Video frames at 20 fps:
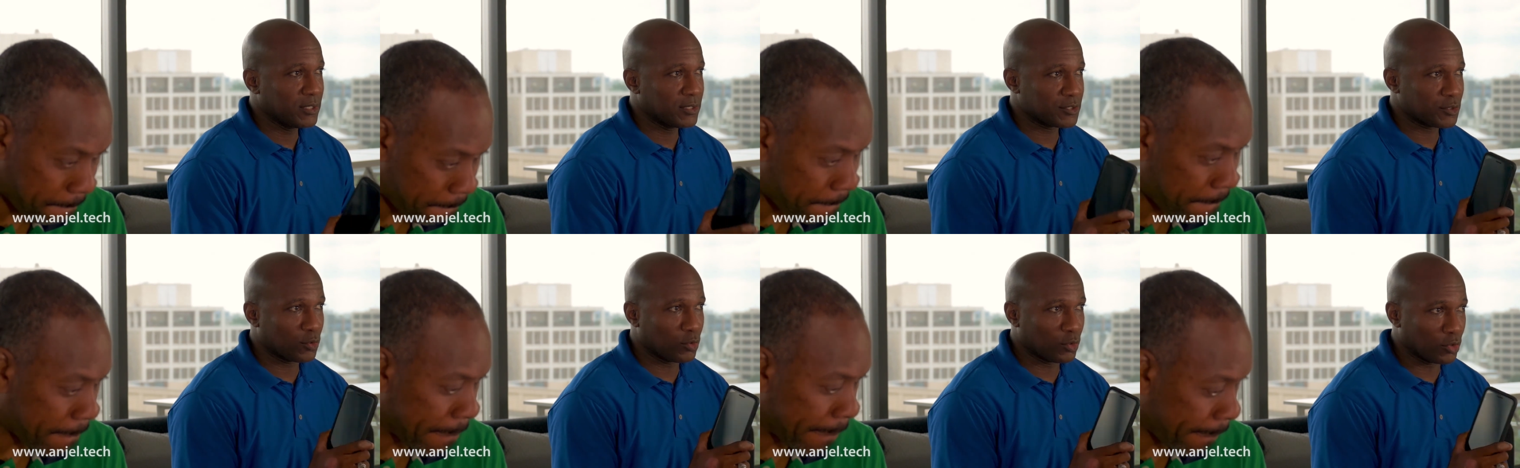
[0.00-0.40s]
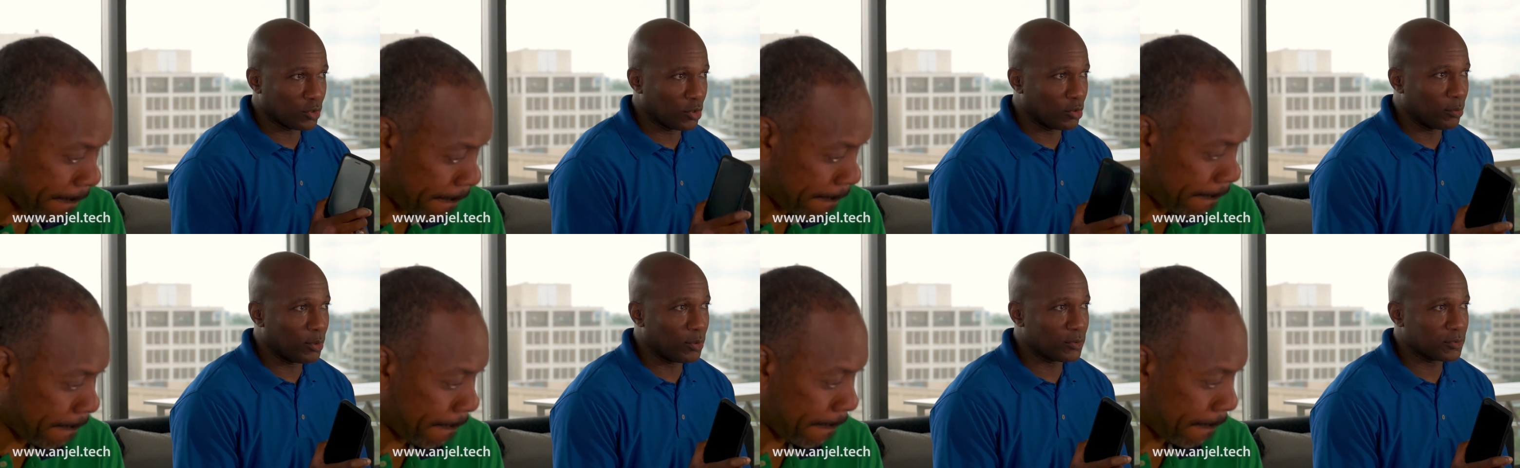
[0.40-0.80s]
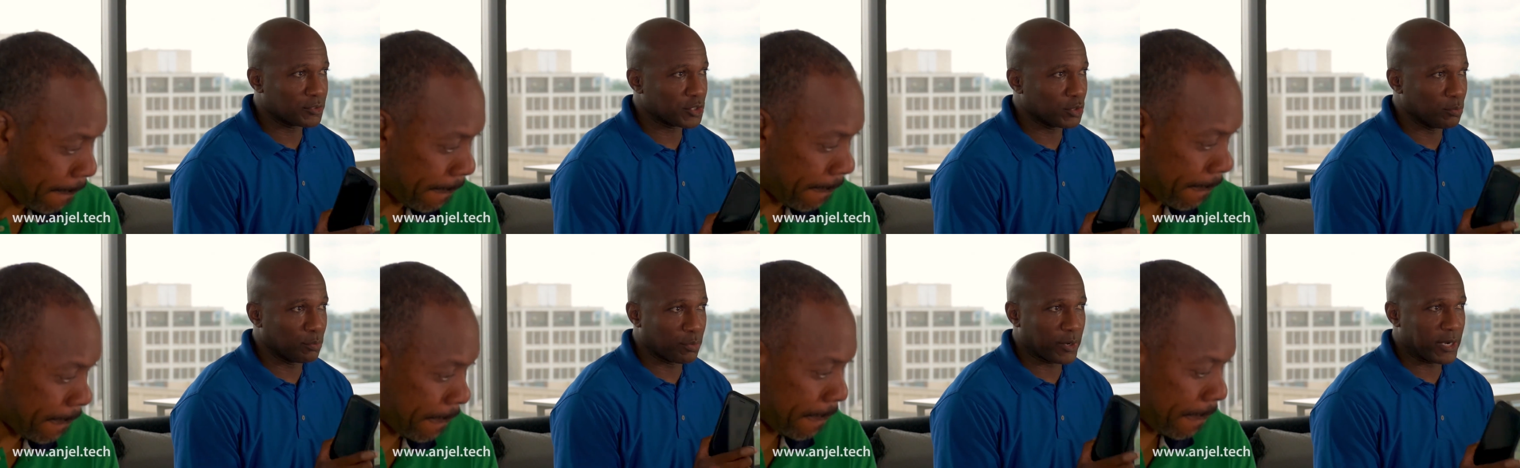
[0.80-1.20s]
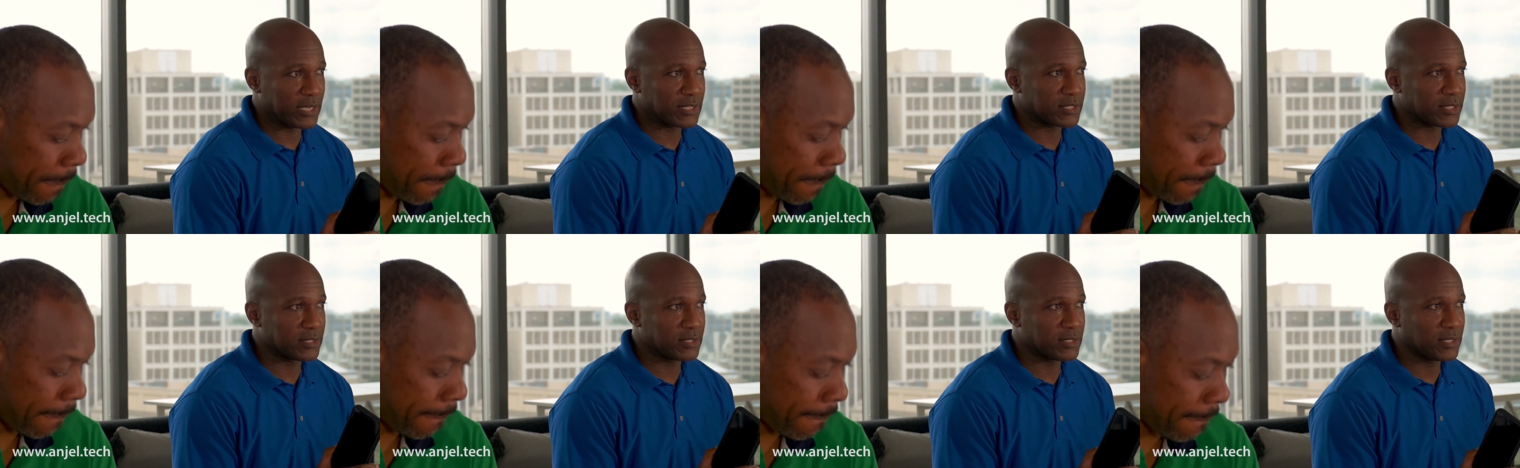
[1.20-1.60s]
Speaker 1: so global, so
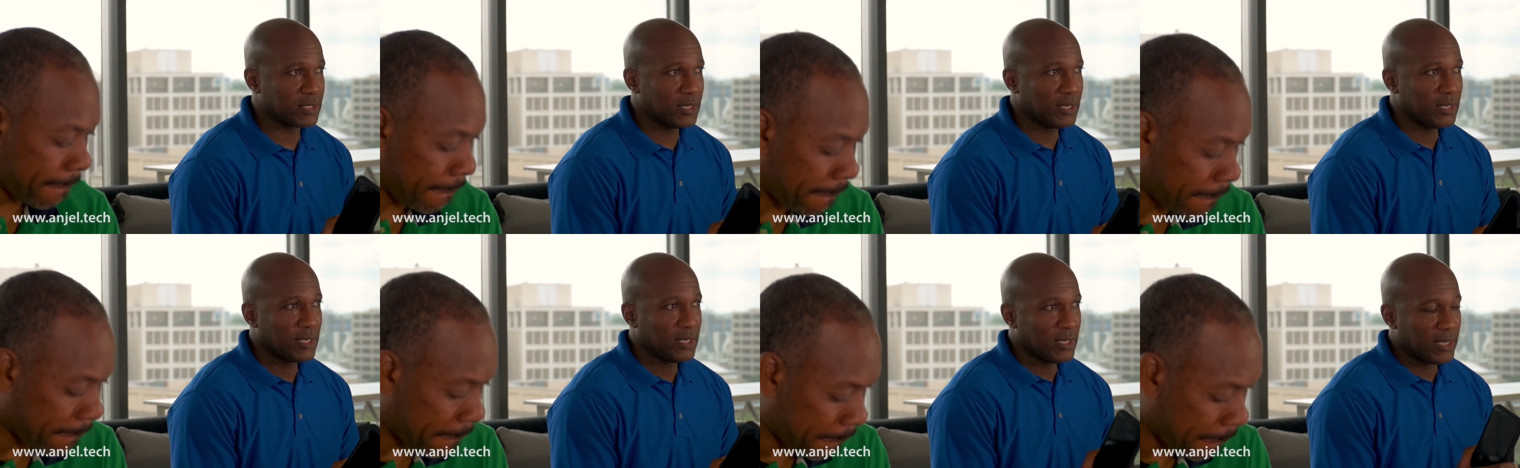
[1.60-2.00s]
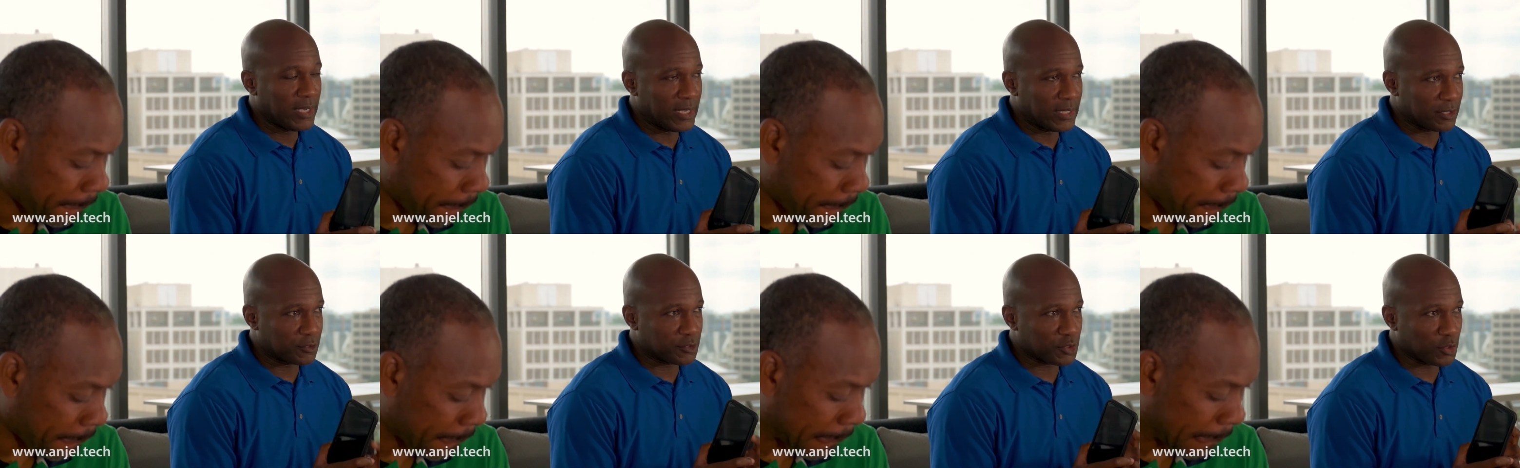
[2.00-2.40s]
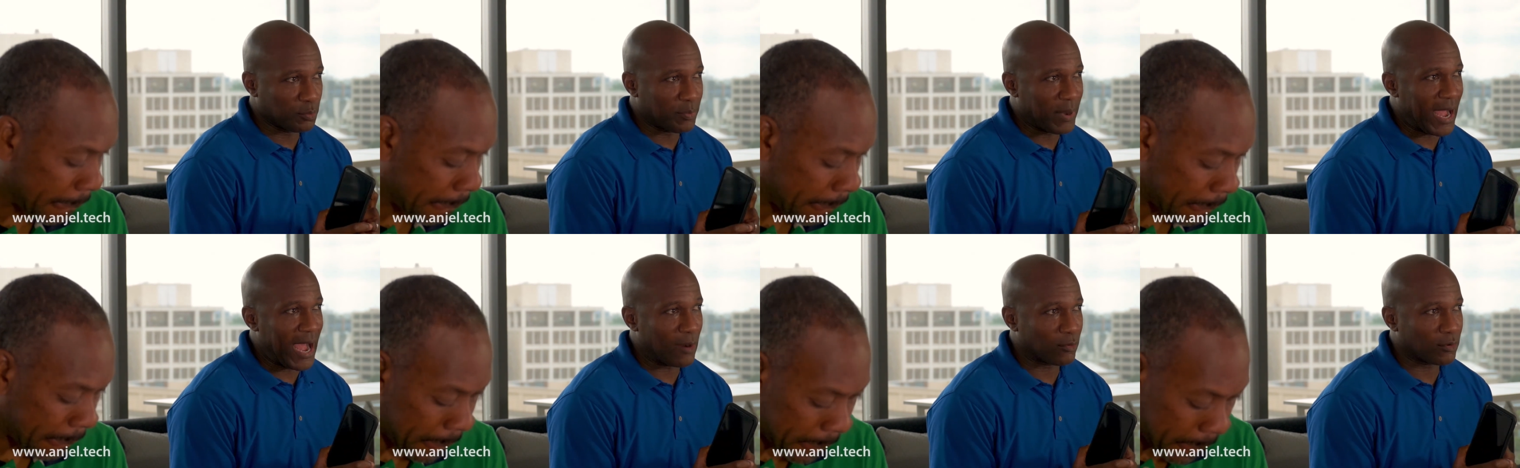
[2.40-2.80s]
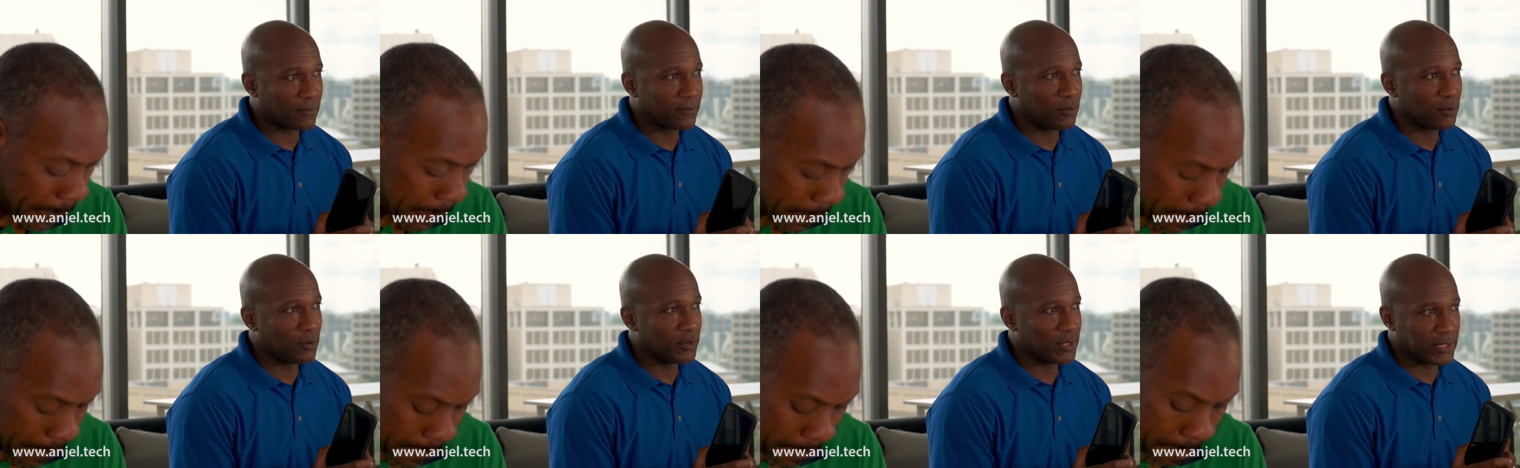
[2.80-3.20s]
present, and they're so
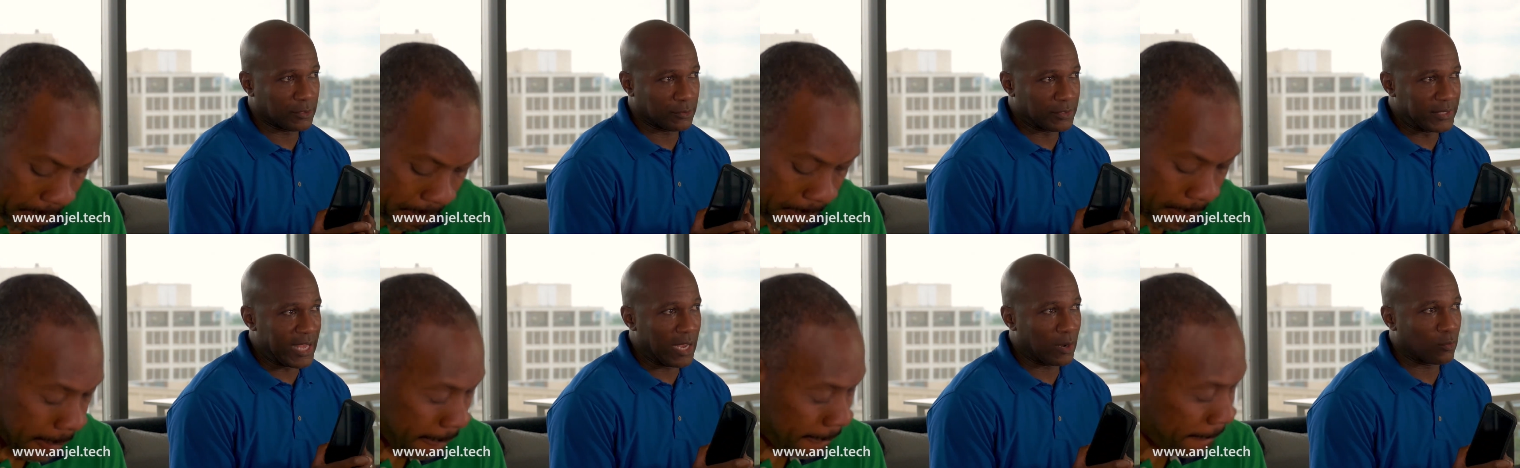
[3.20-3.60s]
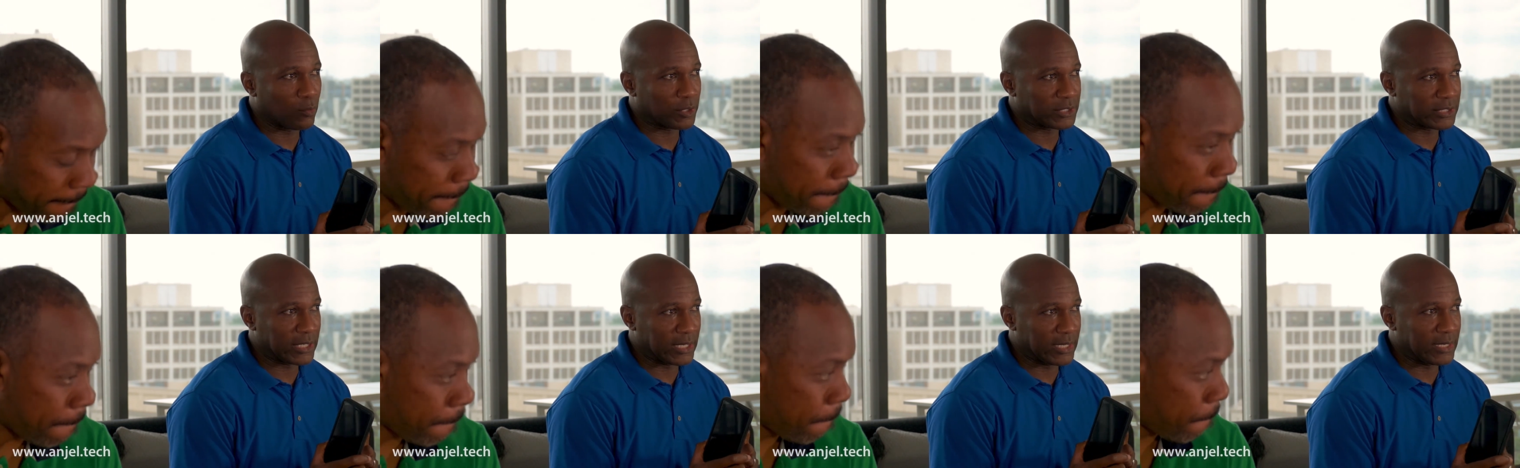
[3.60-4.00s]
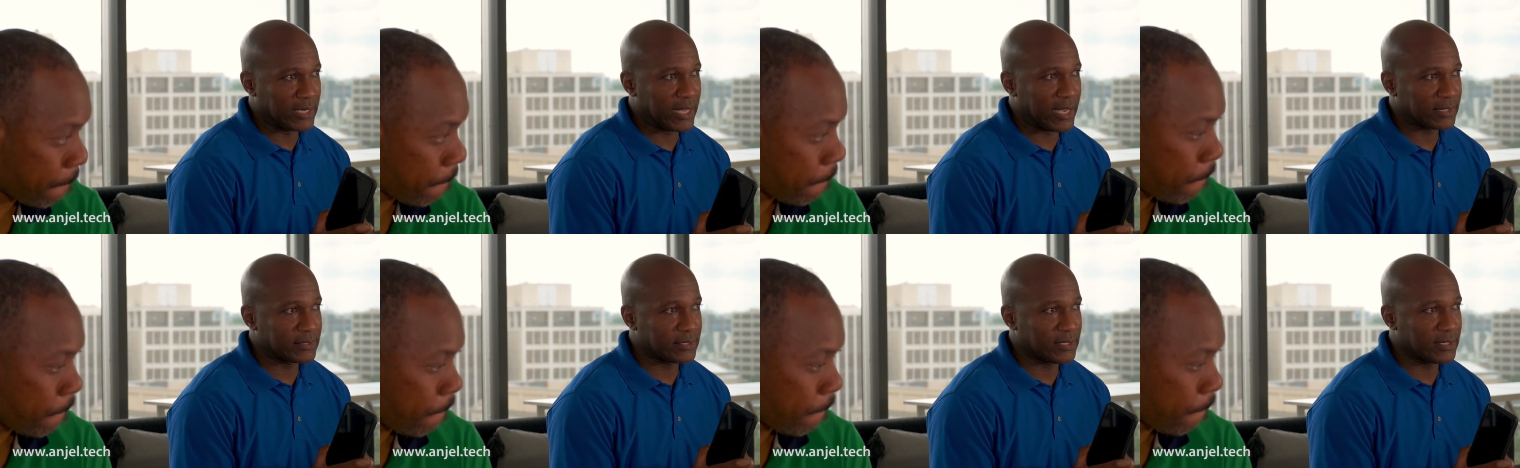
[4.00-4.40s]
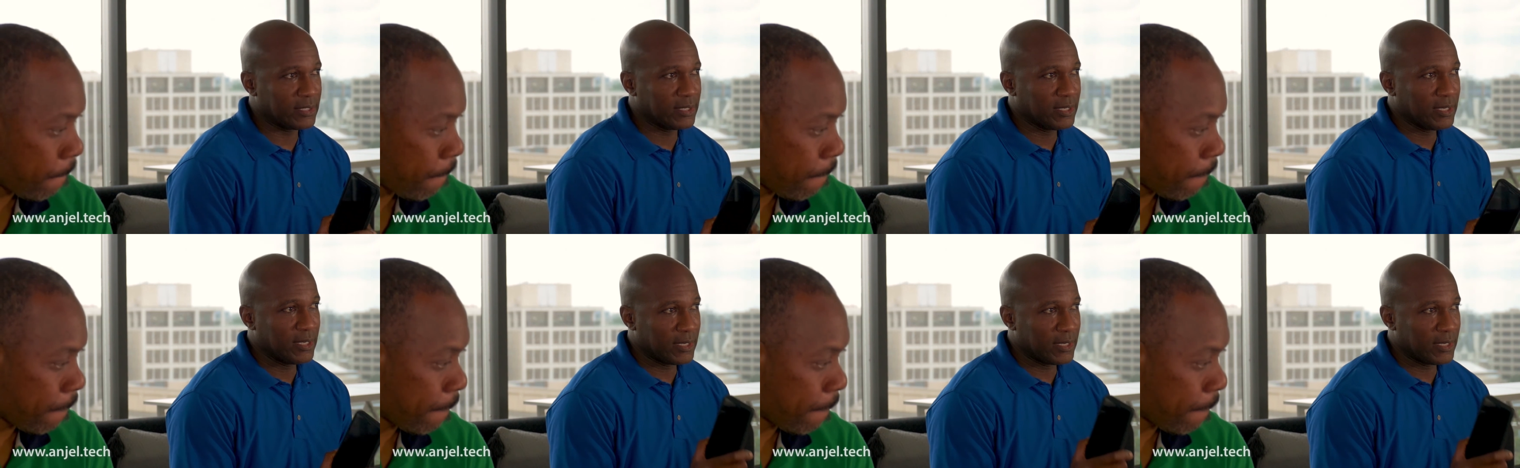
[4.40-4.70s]
powerful and they're networked and connected.